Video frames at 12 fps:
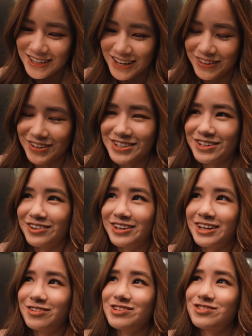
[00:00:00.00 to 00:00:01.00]
together. So
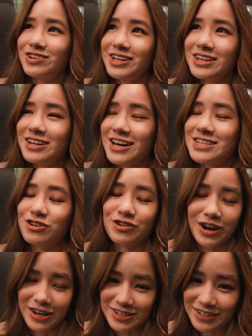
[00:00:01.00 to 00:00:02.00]
it was really nice
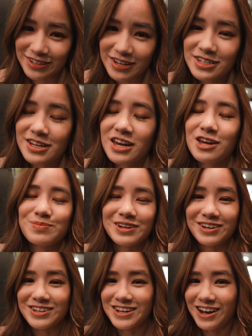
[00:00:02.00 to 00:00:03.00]
creating this
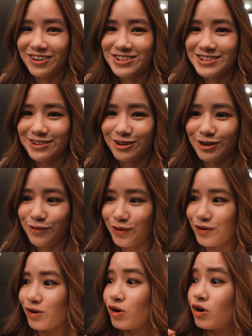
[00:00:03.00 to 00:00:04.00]
because I got to go
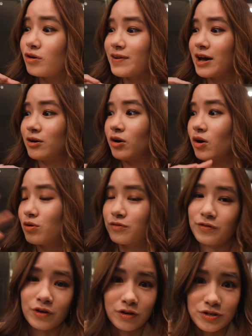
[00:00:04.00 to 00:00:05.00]
through all of our old
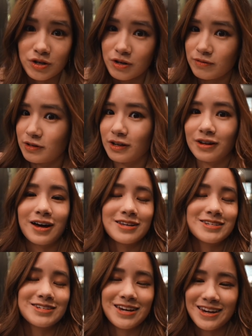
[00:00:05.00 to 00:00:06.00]
photos over the
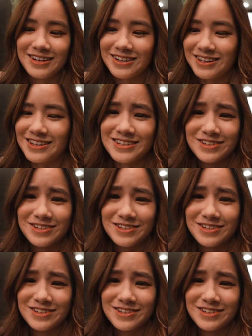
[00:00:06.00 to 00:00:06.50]
last 10 years.